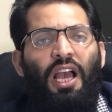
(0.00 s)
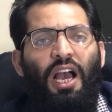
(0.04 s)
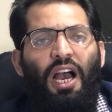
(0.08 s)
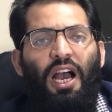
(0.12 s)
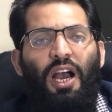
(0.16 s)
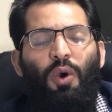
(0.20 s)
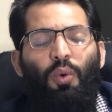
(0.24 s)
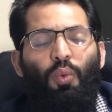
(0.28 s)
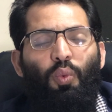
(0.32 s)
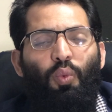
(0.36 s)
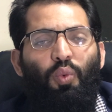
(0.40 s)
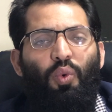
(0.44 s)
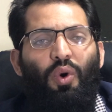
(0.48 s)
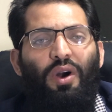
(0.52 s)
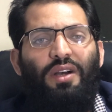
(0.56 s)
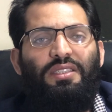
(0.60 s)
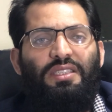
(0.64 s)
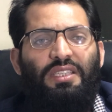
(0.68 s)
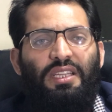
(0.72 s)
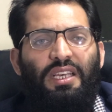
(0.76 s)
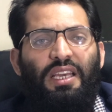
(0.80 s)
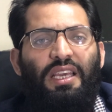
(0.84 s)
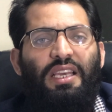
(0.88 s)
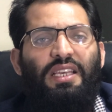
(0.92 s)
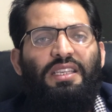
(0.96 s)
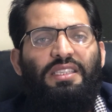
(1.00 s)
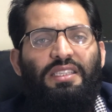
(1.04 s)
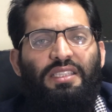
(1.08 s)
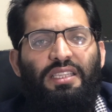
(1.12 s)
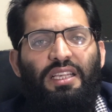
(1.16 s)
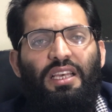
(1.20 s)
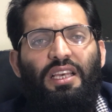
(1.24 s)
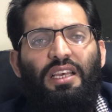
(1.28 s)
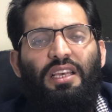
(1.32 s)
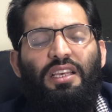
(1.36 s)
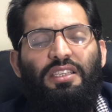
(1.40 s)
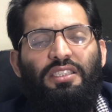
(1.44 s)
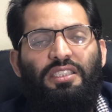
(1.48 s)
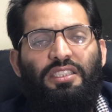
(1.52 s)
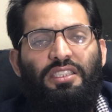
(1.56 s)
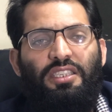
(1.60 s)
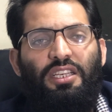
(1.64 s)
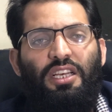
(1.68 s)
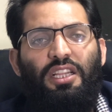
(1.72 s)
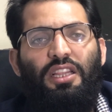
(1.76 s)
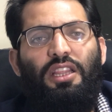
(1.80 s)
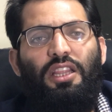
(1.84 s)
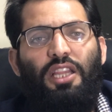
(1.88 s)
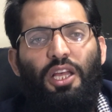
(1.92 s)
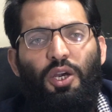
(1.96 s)
What is the
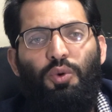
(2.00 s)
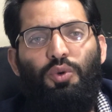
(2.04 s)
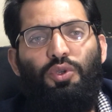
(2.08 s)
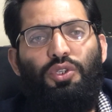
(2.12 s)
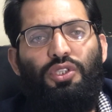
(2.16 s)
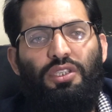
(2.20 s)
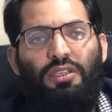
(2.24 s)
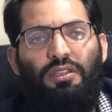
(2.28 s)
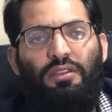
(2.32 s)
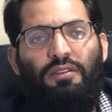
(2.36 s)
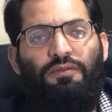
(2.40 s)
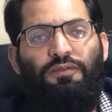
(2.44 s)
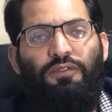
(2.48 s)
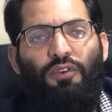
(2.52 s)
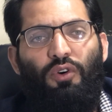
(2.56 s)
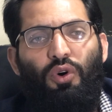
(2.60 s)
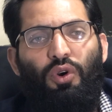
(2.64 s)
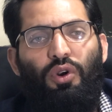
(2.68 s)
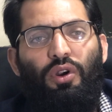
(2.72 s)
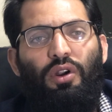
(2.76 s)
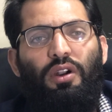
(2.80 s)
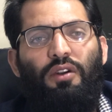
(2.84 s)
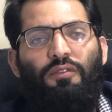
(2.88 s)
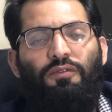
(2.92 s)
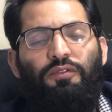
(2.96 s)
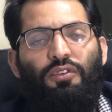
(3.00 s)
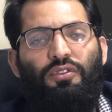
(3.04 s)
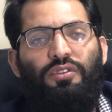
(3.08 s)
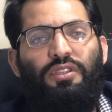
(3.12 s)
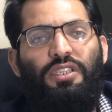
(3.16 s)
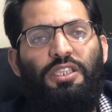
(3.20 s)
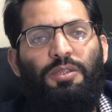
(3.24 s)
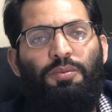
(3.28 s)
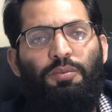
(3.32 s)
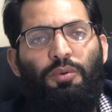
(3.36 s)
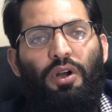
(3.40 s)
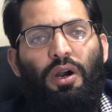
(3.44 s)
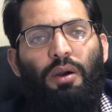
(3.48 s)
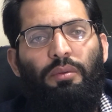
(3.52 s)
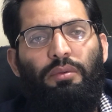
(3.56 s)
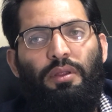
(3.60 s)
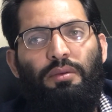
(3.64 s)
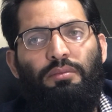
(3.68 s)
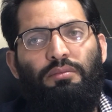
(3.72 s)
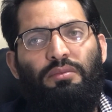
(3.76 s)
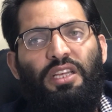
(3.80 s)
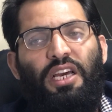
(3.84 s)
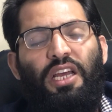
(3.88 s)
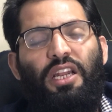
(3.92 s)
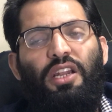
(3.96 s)
solution for this
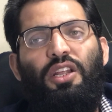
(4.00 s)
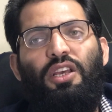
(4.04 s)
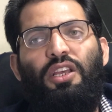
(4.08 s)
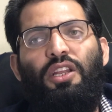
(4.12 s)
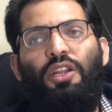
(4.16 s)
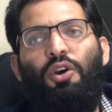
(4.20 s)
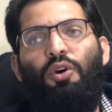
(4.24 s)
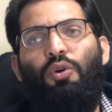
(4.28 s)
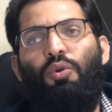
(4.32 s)
problem, that